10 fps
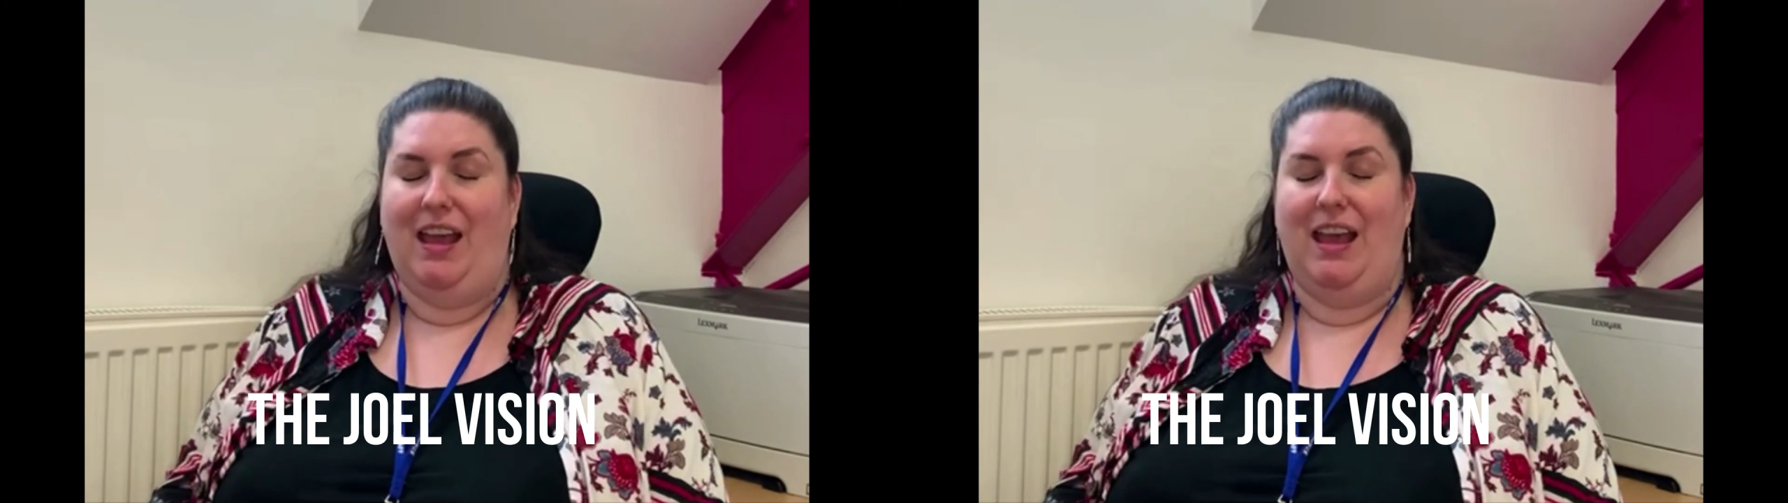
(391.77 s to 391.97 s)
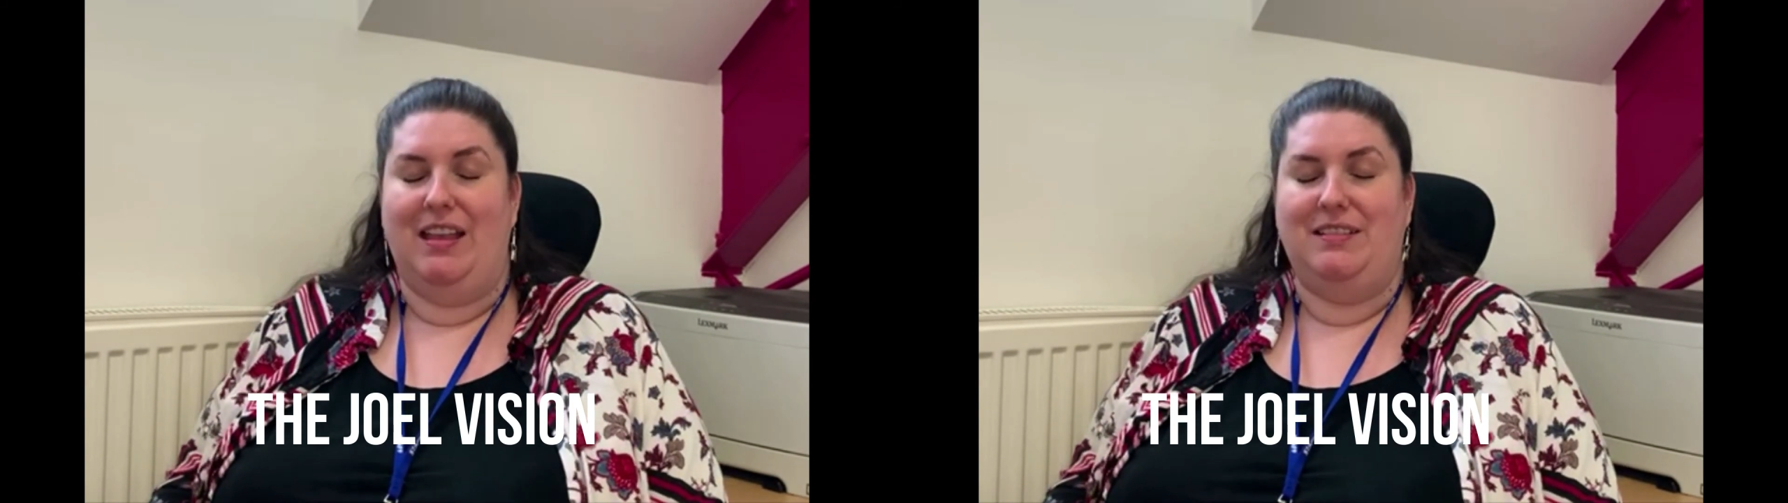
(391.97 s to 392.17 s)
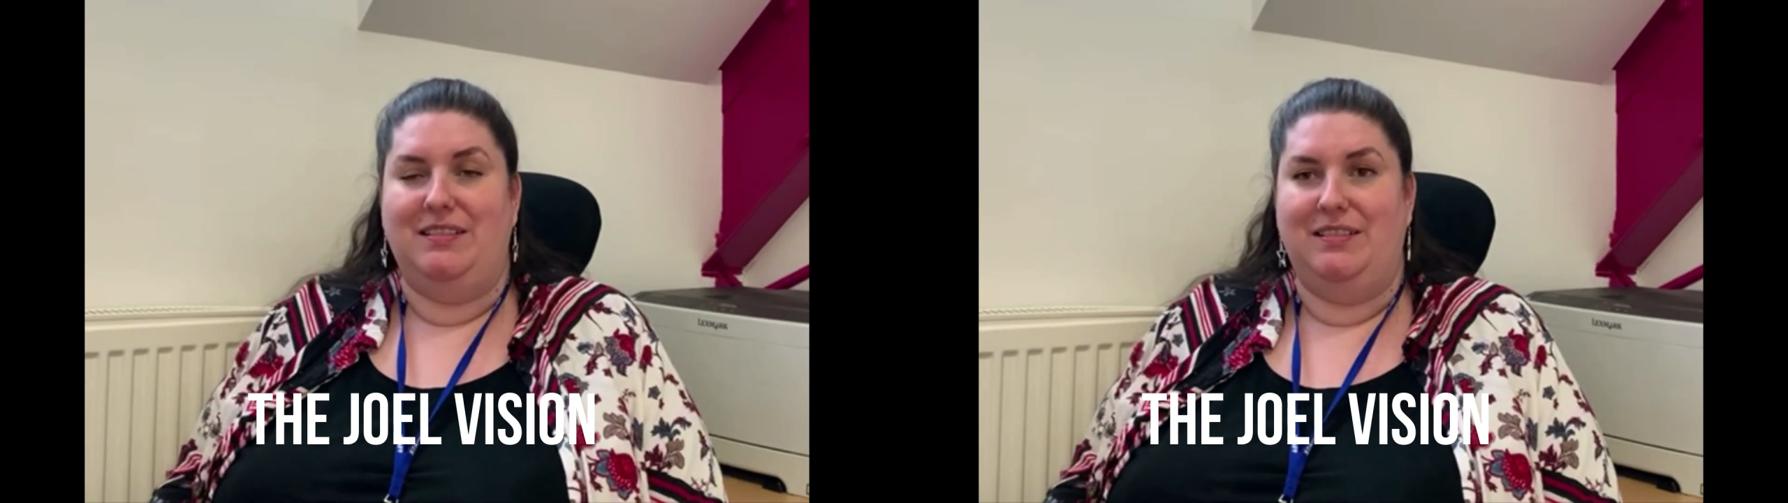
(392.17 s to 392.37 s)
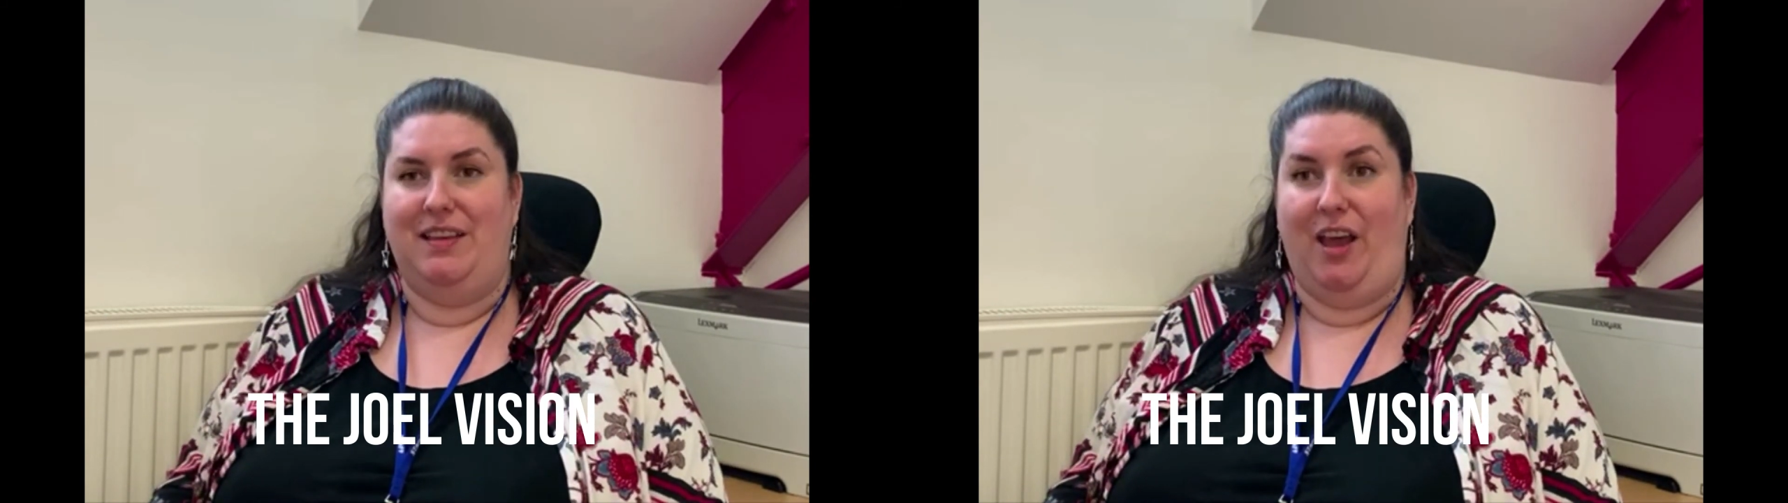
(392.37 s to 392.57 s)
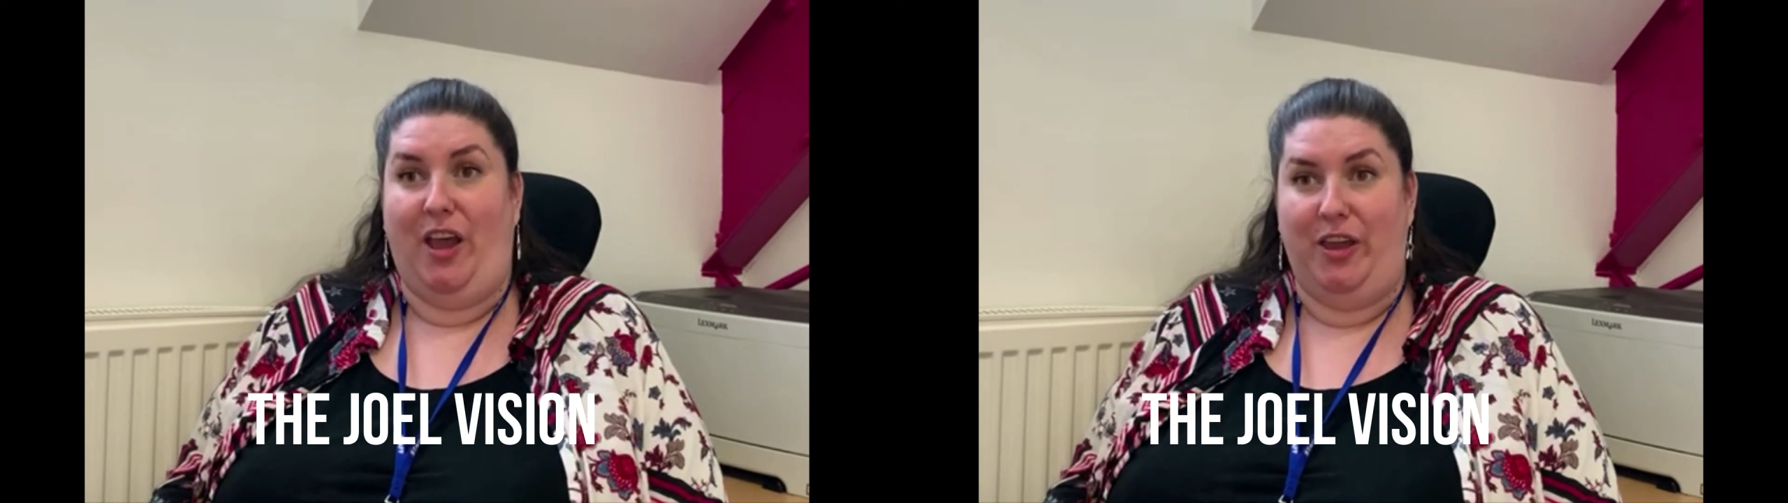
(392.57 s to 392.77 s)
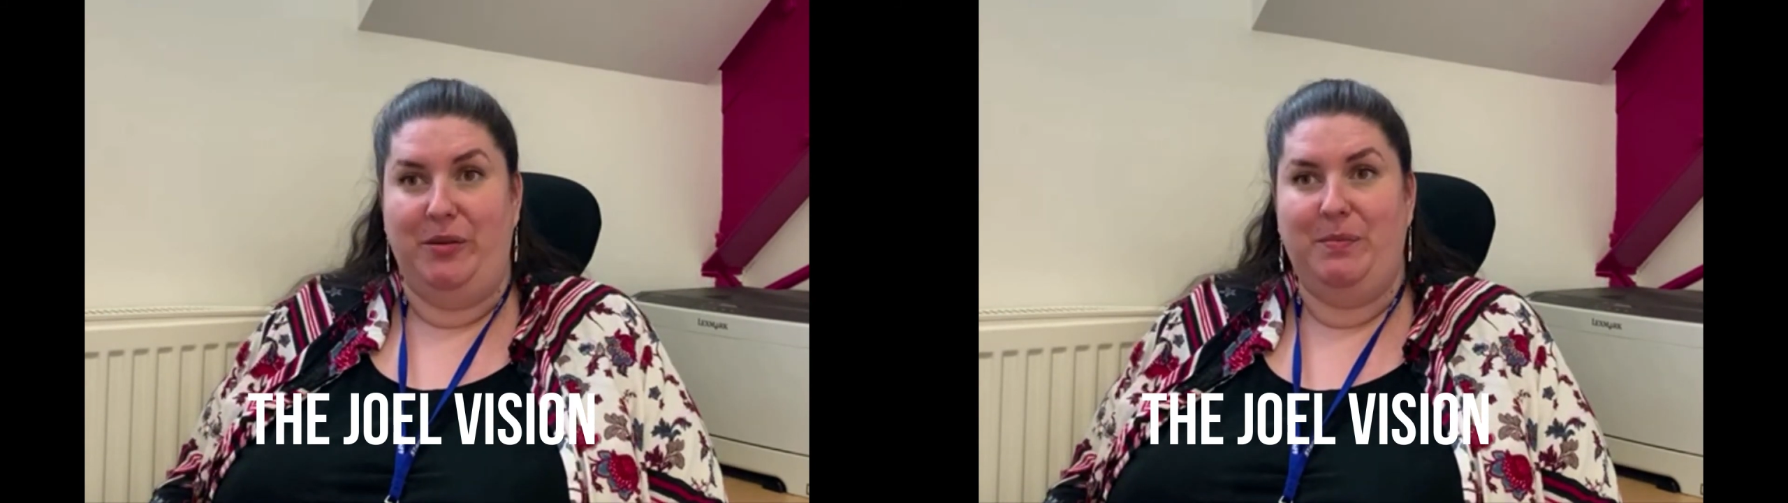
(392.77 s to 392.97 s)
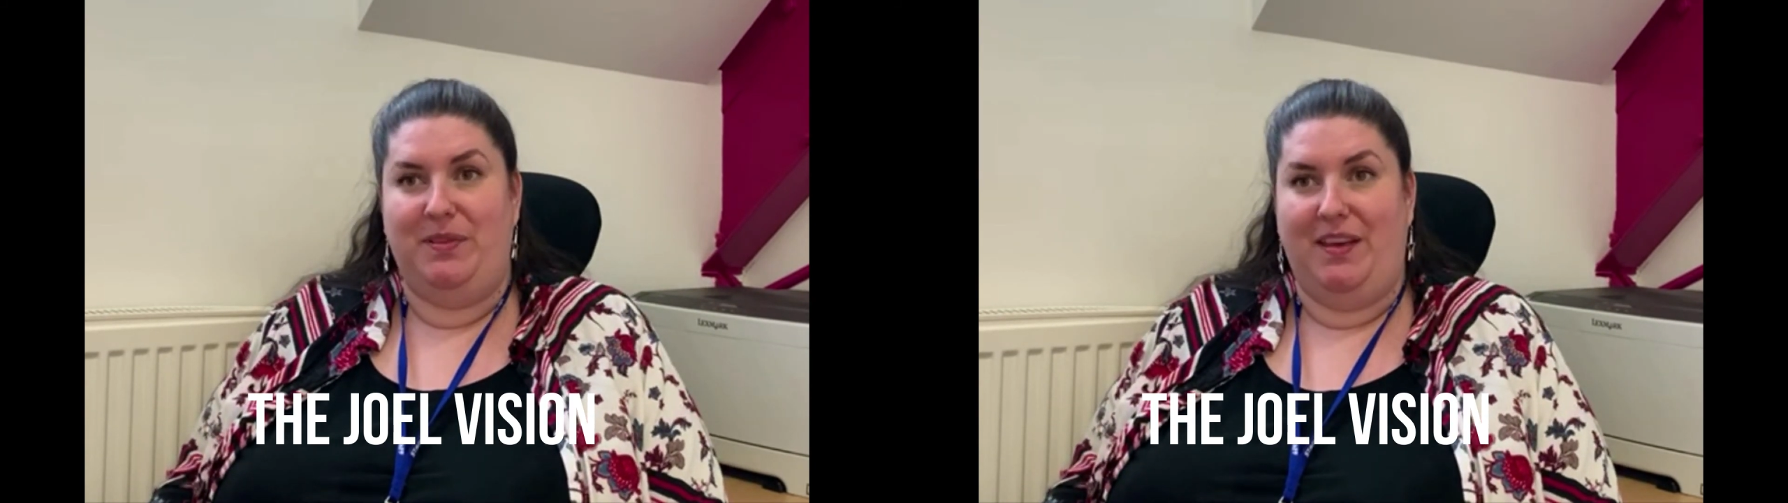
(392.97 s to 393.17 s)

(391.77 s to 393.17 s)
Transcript: and the hope